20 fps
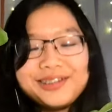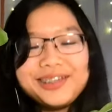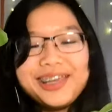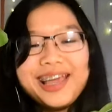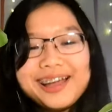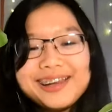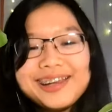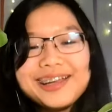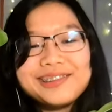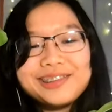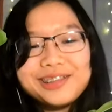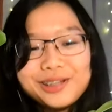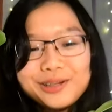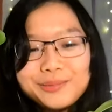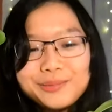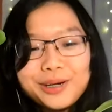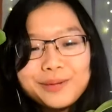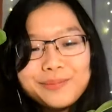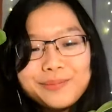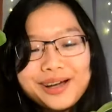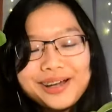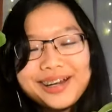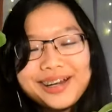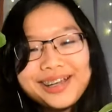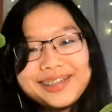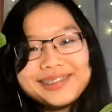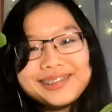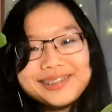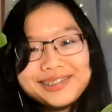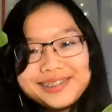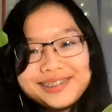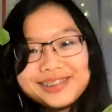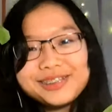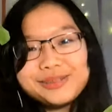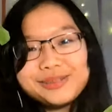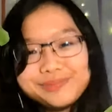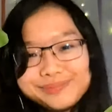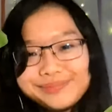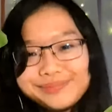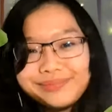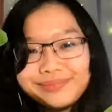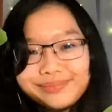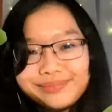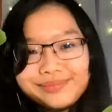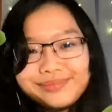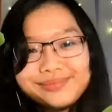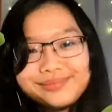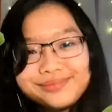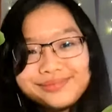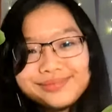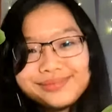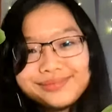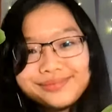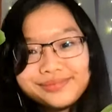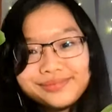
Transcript: So, yeah, that's a little bit about us. That's nice.